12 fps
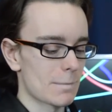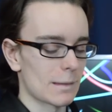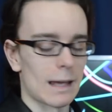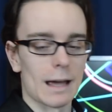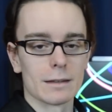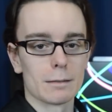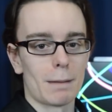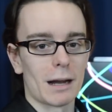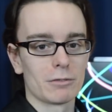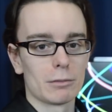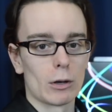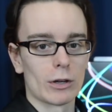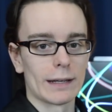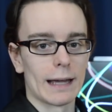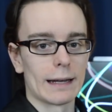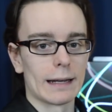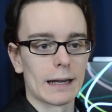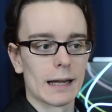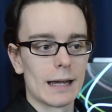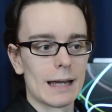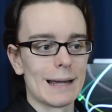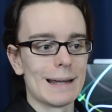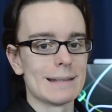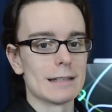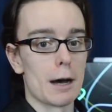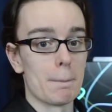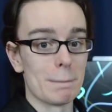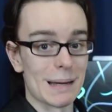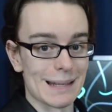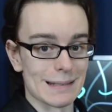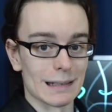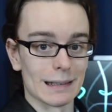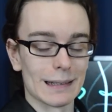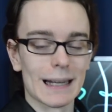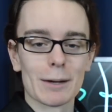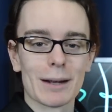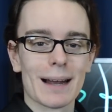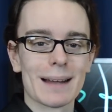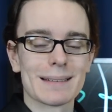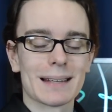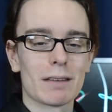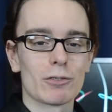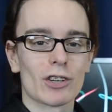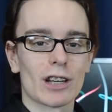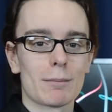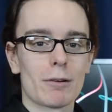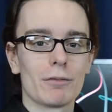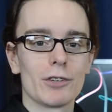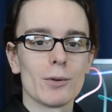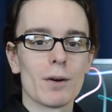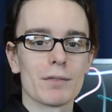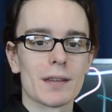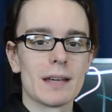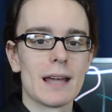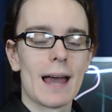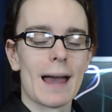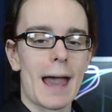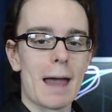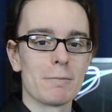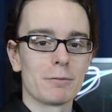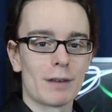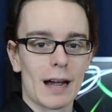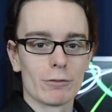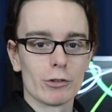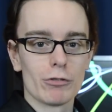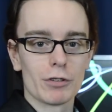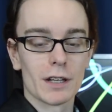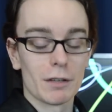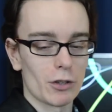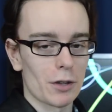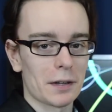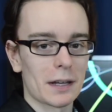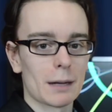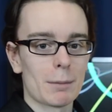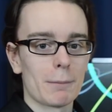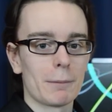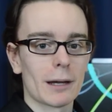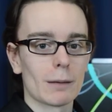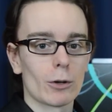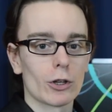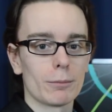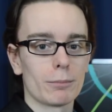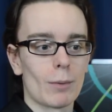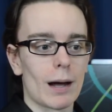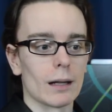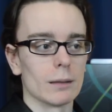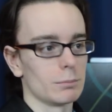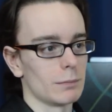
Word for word: yeah, the bang for buck you're getting is amazing. Anyway guys, thank you for checking out my review of the M five hundred, and if you're thinking about picking one up, well,